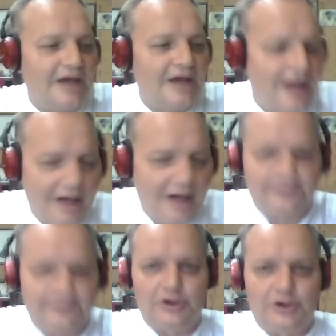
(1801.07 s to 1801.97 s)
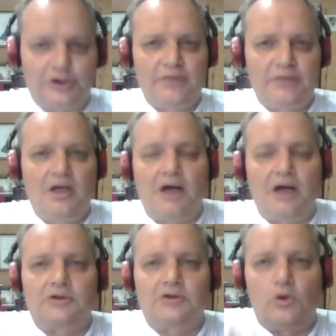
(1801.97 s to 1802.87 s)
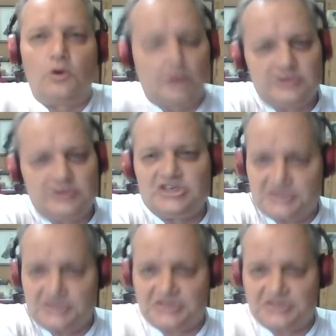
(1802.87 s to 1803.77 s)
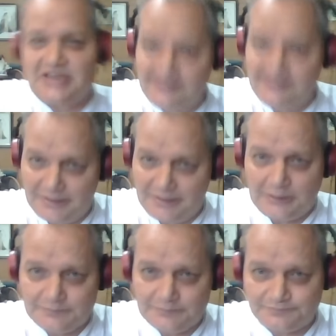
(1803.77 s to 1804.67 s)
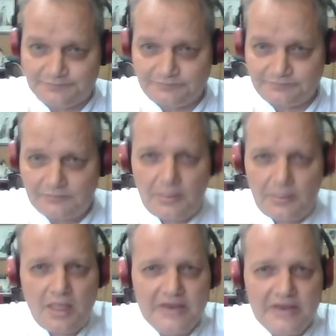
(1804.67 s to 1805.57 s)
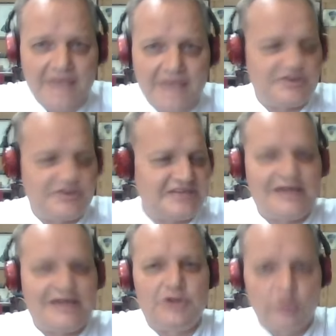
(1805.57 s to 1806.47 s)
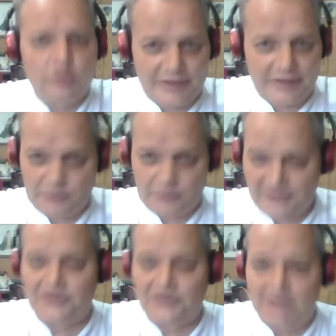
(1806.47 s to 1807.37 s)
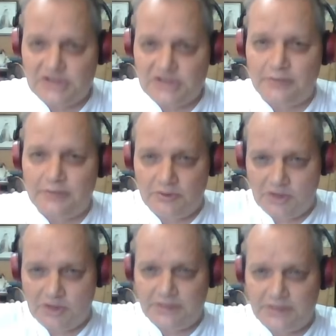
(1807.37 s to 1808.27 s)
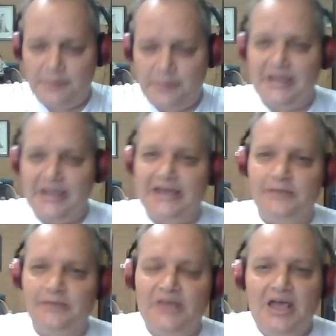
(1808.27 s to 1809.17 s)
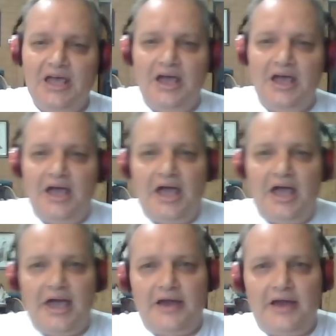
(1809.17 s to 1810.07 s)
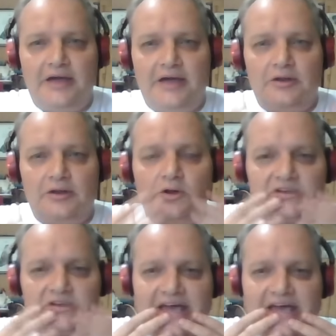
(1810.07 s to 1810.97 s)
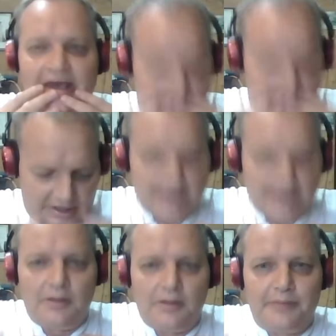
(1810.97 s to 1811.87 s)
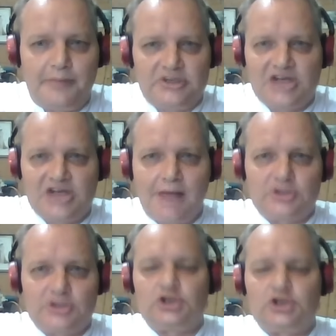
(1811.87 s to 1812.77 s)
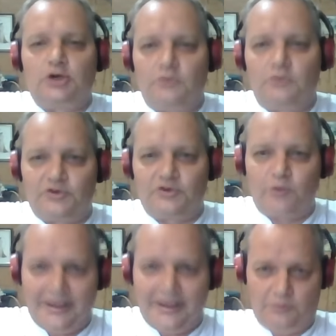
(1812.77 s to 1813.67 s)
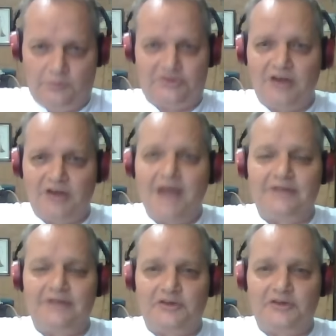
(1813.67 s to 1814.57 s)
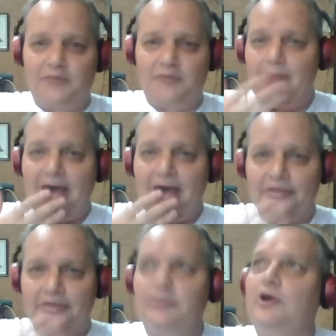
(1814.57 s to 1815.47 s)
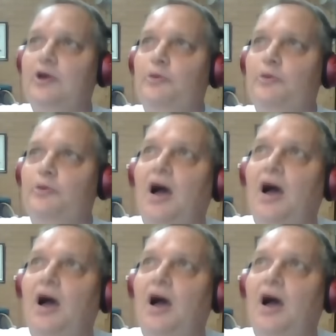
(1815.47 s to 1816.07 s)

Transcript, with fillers: after I called on Jesus to save me. Now, so that's how I knew about the rest of the vision, but it was locked up in my head. And I looked down, and my pajama shirt was wet with saliva because my mouth had been open